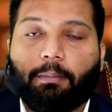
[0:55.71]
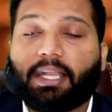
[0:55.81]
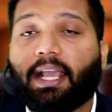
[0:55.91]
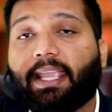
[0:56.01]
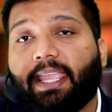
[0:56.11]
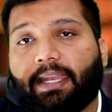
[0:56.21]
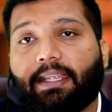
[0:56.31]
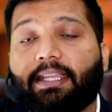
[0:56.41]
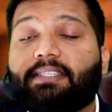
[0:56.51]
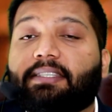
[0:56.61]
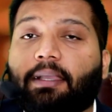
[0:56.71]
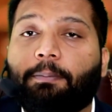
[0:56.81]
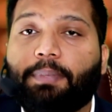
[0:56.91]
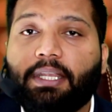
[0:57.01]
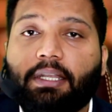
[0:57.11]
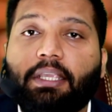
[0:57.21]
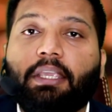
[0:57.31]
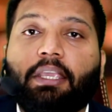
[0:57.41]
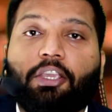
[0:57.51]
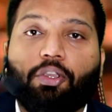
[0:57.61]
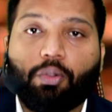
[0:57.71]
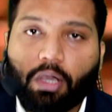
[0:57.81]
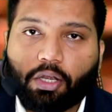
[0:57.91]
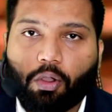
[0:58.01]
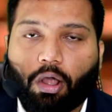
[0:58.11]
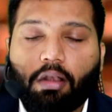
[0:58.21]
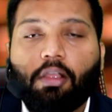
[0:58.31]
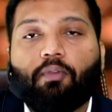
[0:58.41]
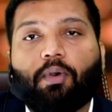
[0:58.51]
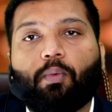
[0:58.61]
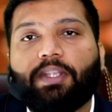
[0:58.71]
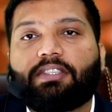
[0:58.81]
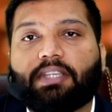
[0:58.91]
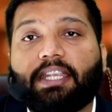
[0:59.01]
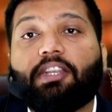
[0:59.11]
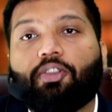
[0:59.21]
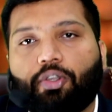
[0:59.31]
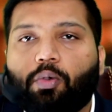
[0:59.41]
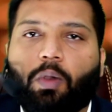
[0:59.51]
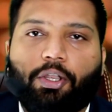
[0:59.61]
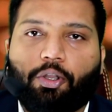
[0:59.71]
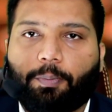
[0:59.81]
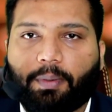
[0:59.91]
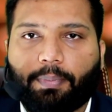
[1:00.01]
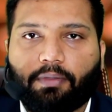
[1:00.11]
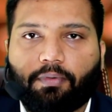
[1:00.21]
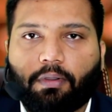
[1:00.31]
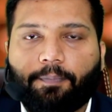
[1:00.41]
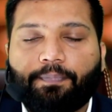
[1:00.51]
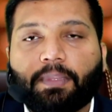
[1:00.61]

but again, it's completely your call for which state you want to prepare for.